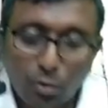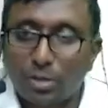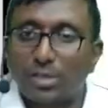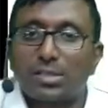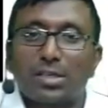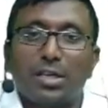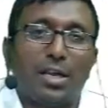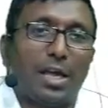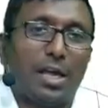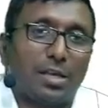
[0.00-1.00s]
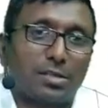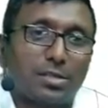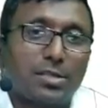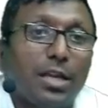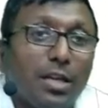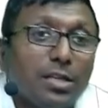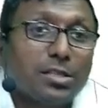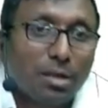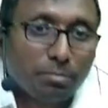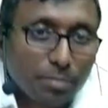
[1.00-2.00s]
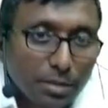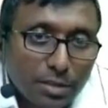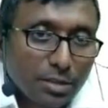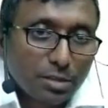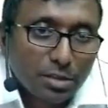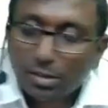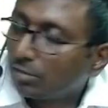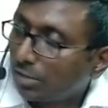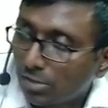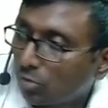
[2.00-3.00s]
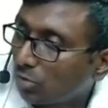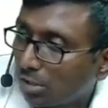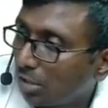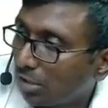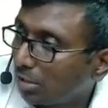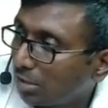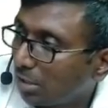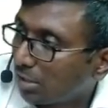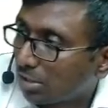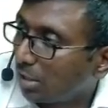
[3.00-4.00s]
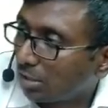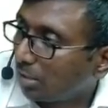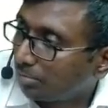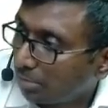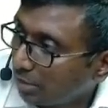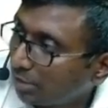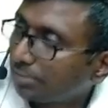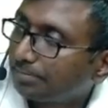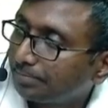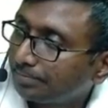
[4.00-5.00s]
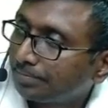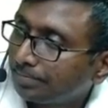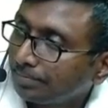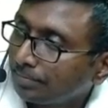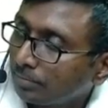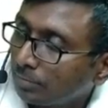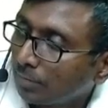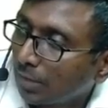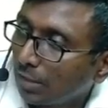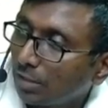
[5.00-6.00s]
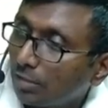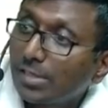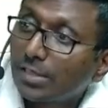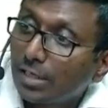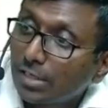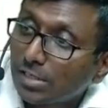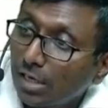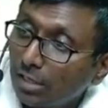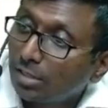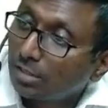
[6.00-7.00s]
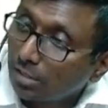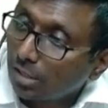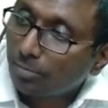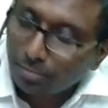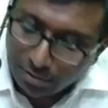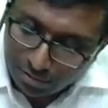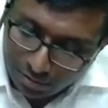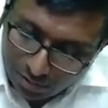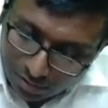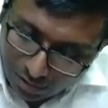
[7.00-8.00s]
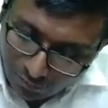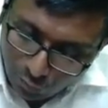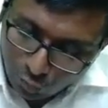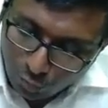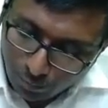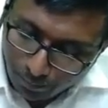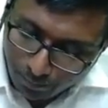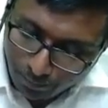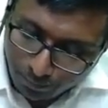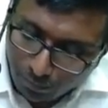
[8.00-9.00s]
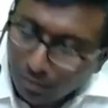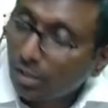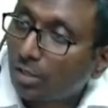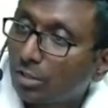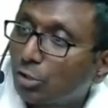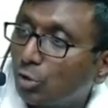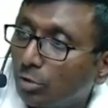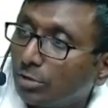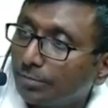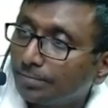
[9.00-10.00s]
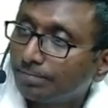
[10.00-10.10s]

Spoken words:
you can say yes, sale is complete. Otherwise, no, sorry, sale is not complete. Otherwise, sale is not complete. Have you understood?